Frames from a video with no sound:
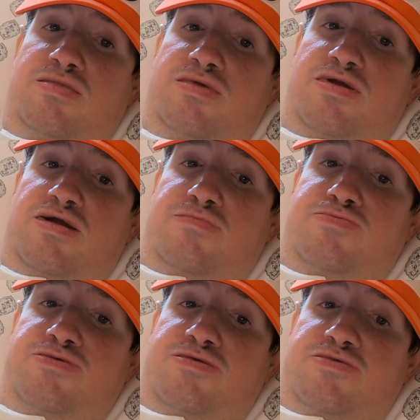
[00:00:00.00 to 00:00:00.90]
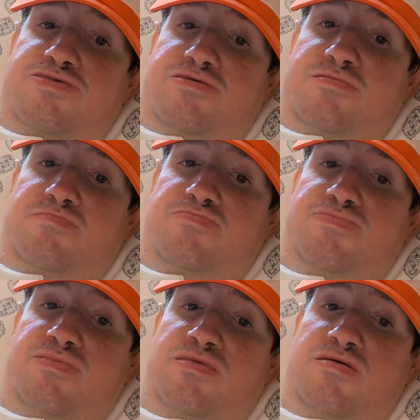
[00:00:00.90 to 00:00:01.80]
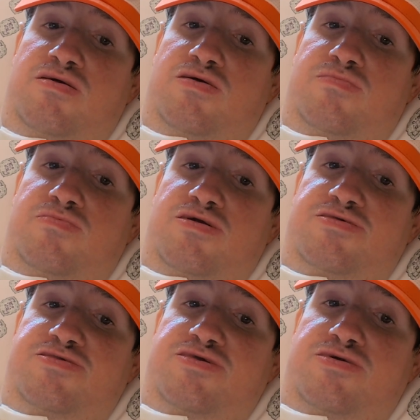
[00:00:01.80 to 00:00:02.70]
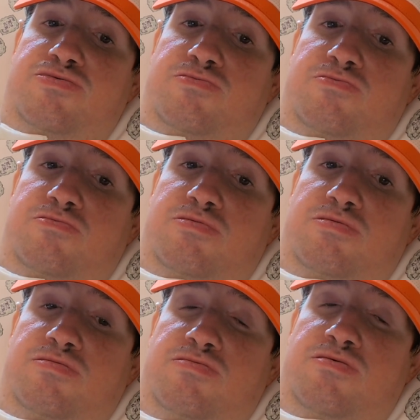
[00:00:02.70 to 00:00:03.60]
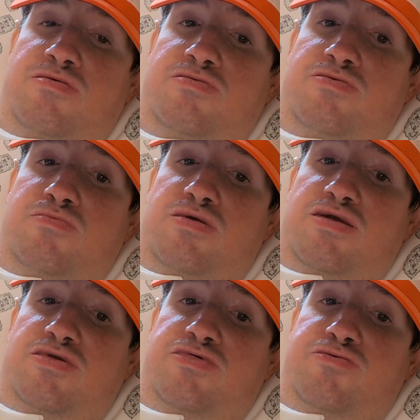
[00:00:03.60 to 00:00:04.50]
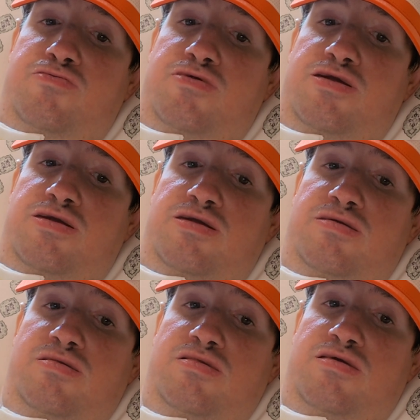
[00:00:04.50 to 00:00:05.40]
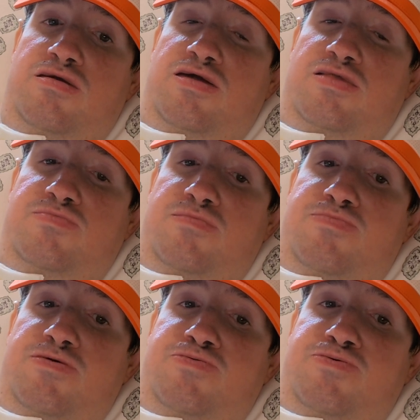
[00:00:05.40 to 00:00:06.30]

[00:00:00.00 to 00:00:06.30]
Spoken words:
The absence of Nick Seeler due to injury has been a big